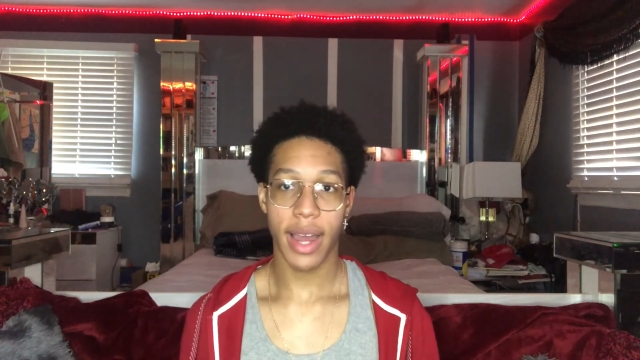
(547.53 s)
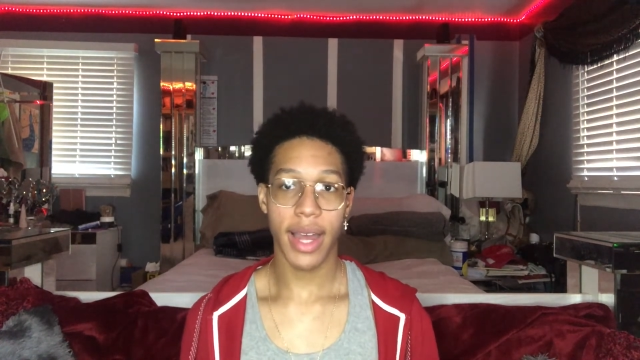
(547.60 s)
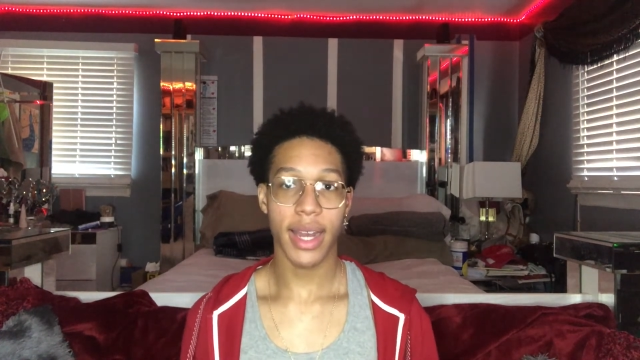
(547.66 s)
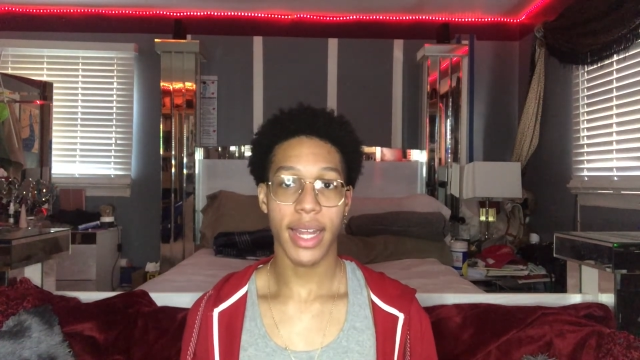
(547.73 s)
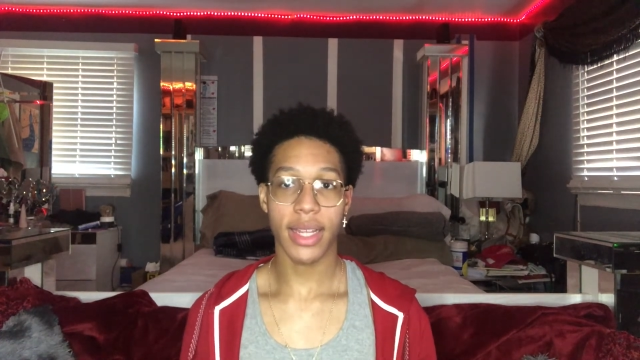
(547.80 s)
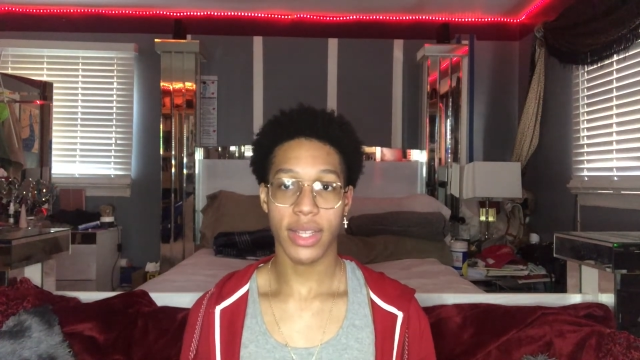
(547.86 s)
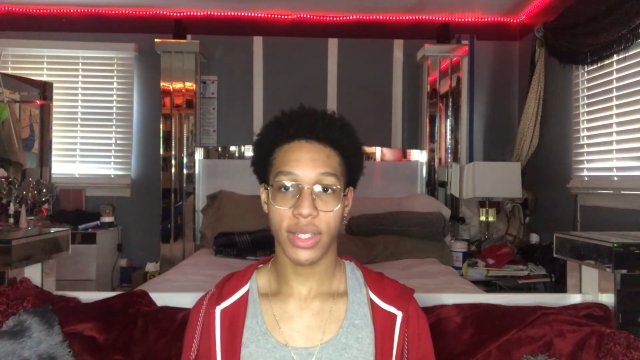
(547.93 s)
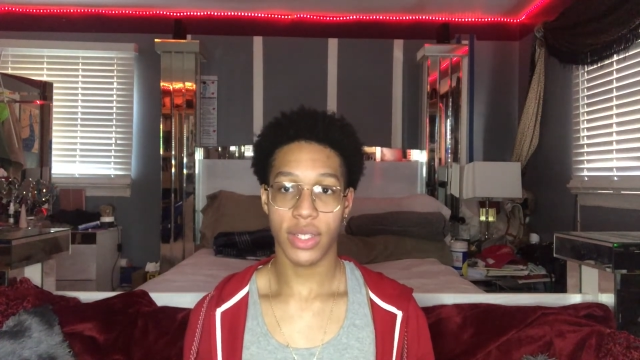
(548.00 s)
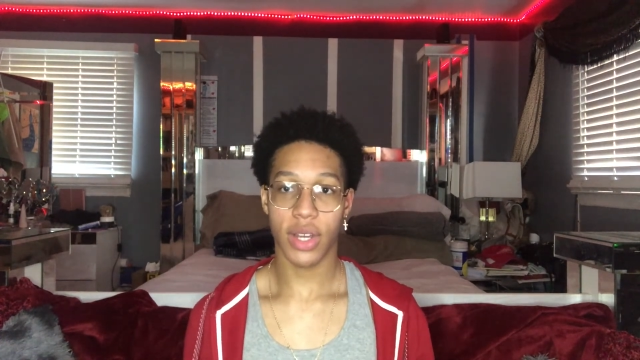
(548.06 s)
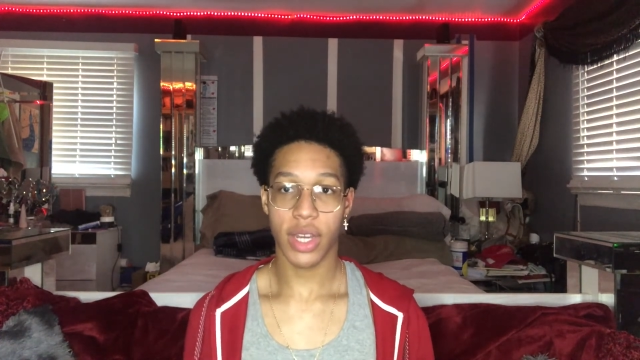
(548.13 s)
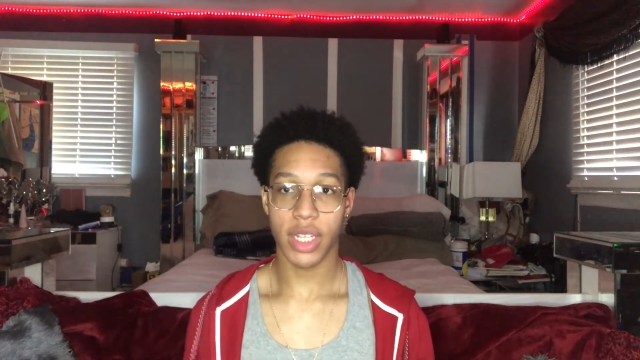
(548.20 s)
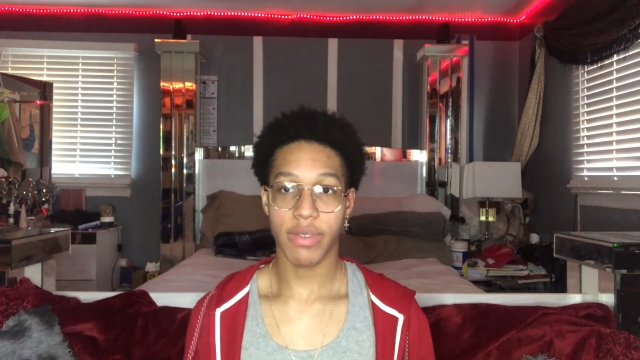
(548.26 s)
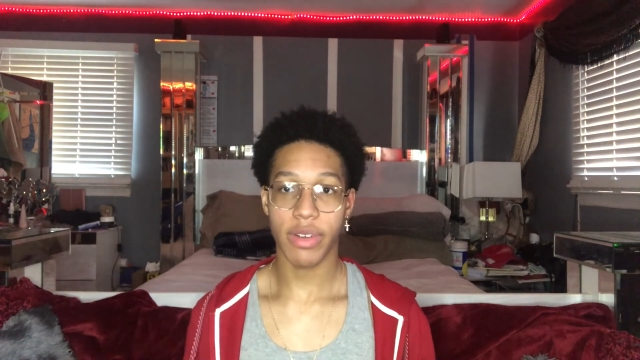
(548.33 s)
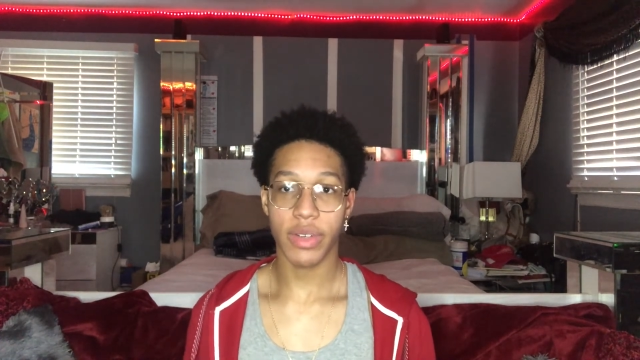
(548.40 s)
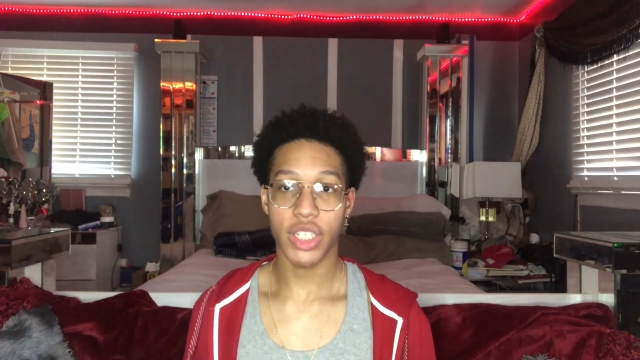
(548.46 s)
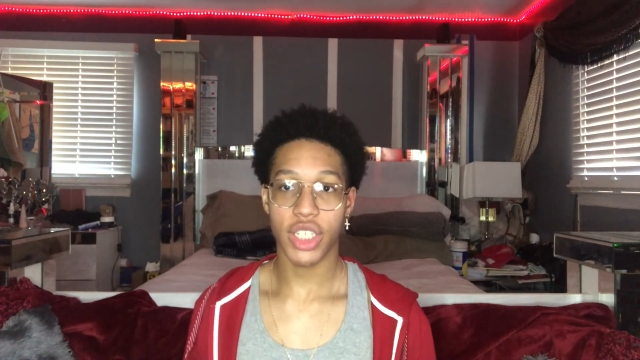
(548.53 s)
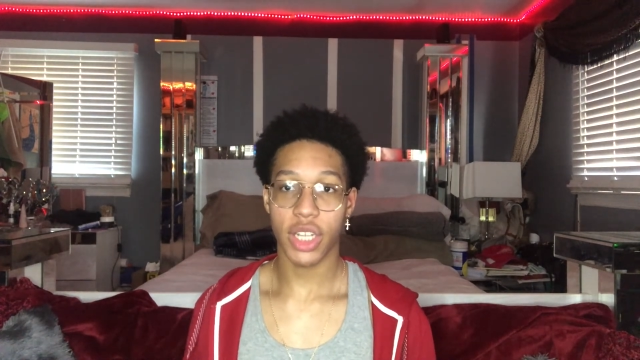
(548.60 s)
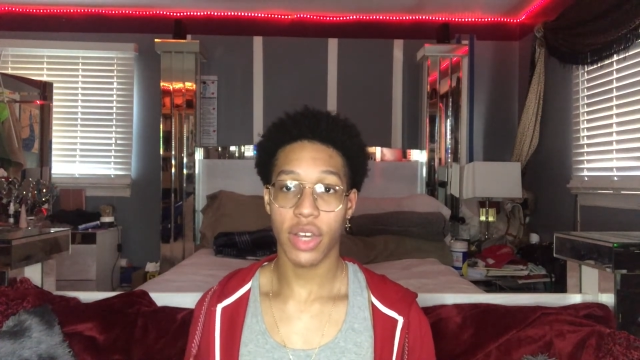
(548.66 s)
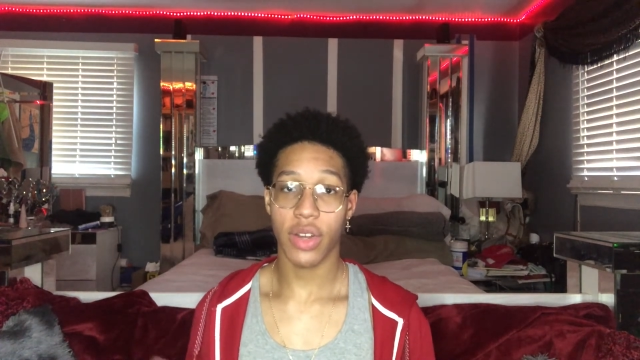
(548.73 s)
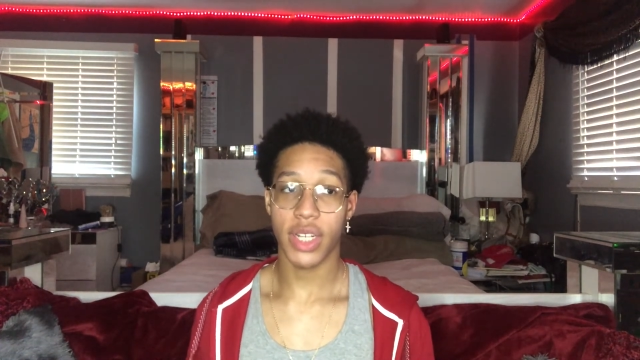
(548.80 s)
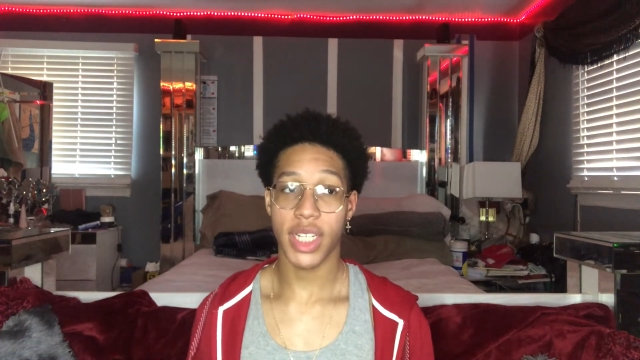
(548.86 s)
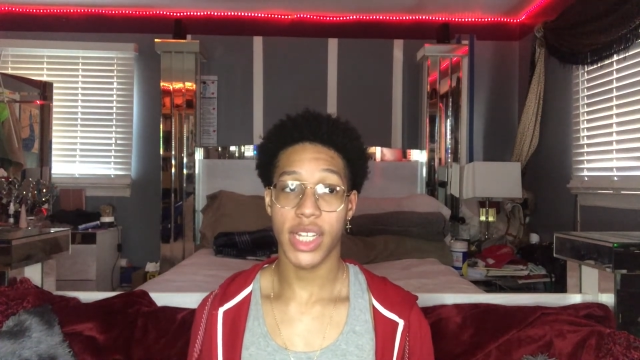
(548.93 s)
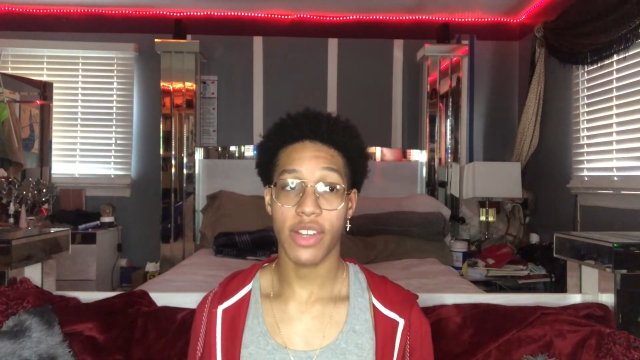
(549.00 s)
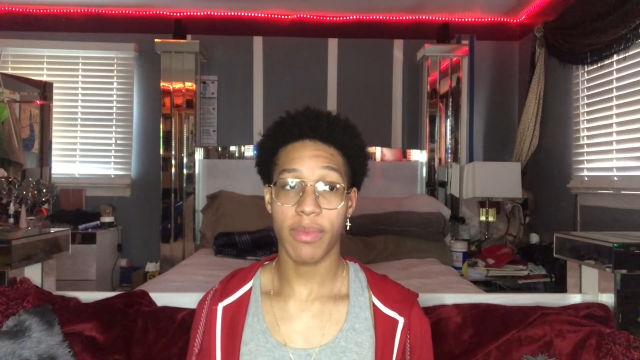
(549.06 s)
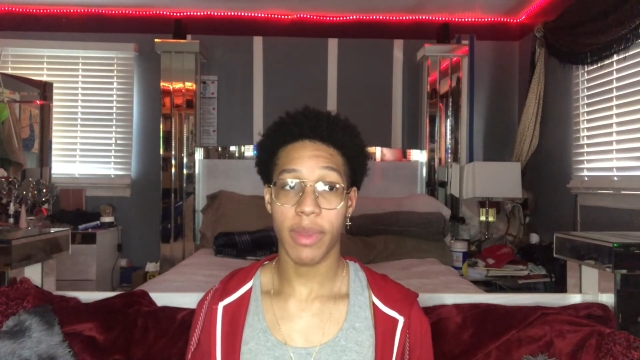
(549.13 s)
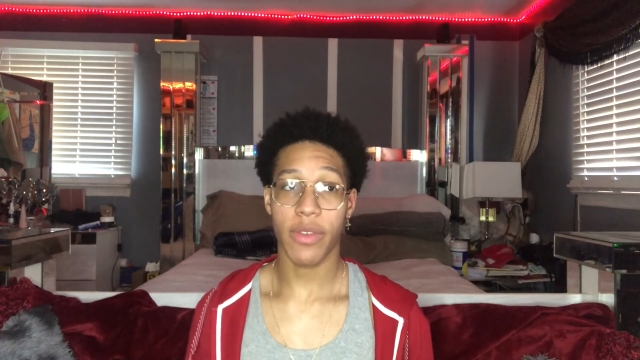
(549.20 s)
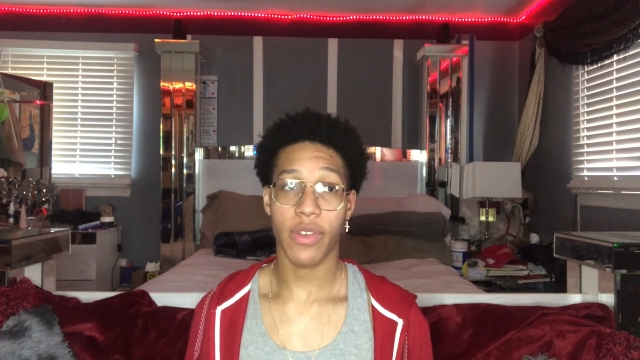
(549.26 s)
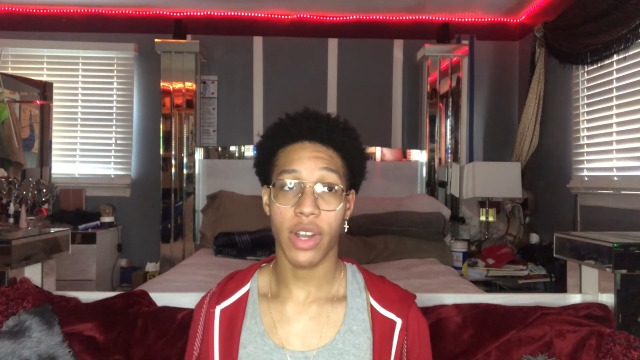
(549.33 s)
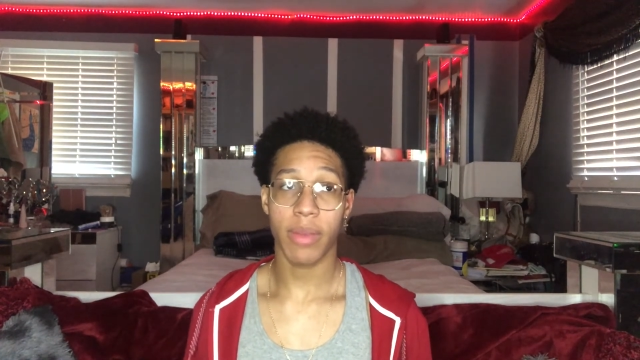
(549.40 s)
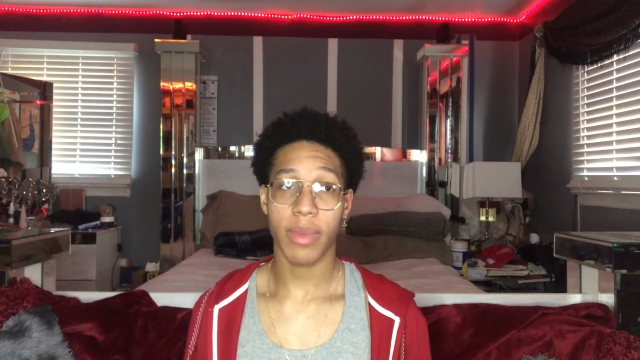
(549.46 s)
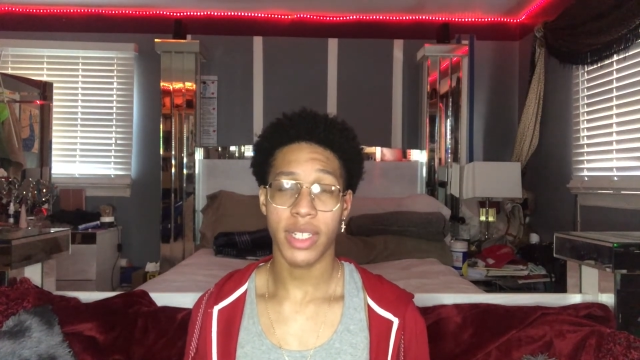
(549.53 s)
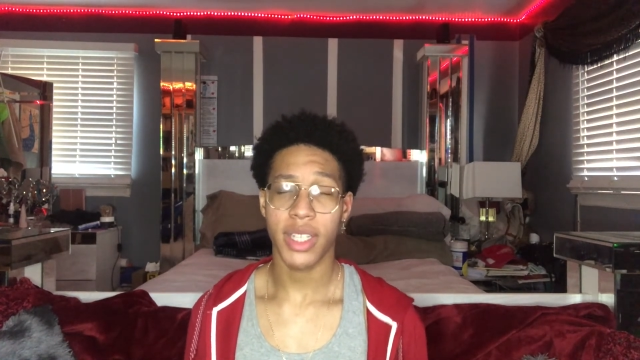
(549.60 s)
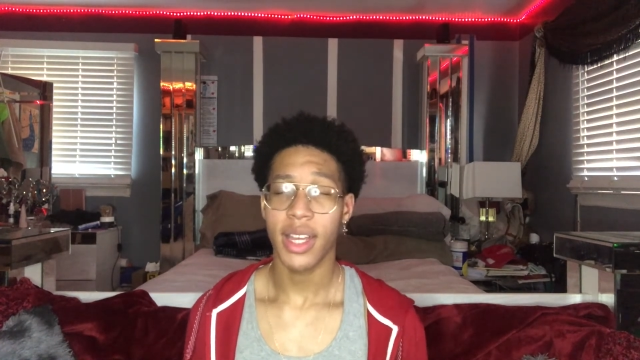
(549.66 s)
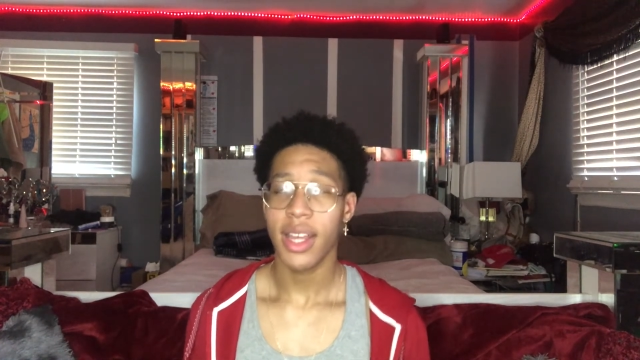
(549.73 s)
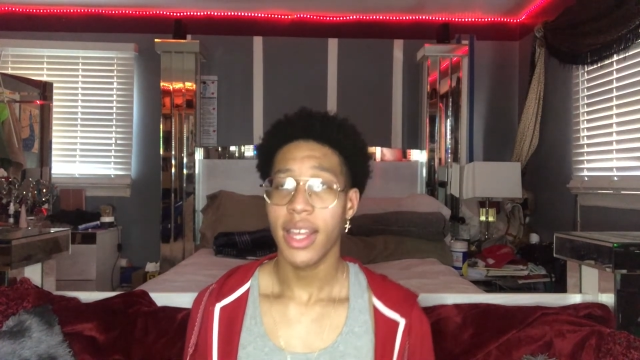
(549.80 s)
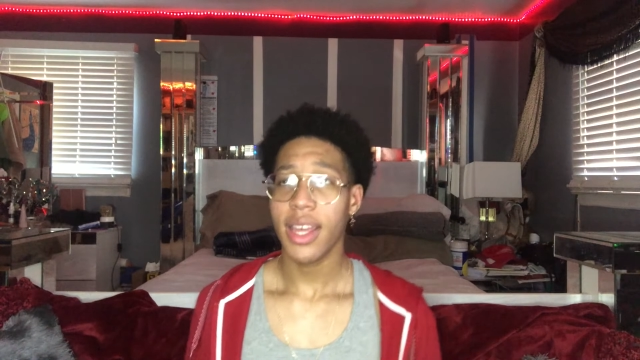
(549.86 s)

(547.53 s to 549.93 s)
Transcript: I like the song. It's very chill and it's giving me very much.